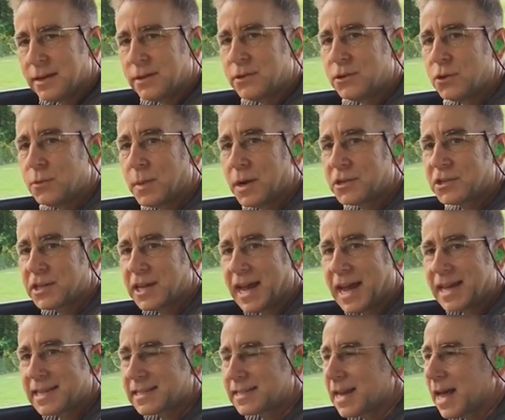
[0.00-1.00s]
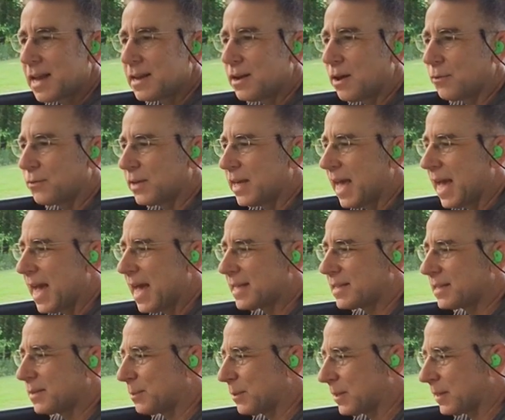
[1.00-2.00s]
too much gas, not enough
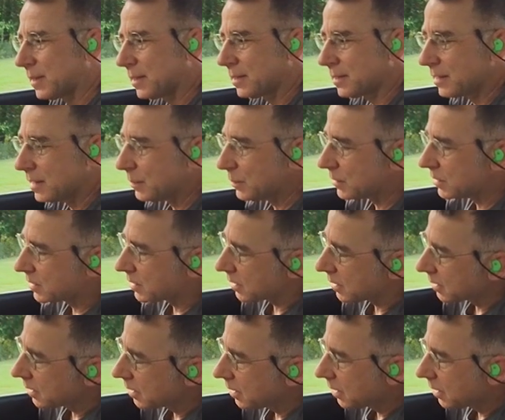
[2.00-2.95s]
gas, but this seems to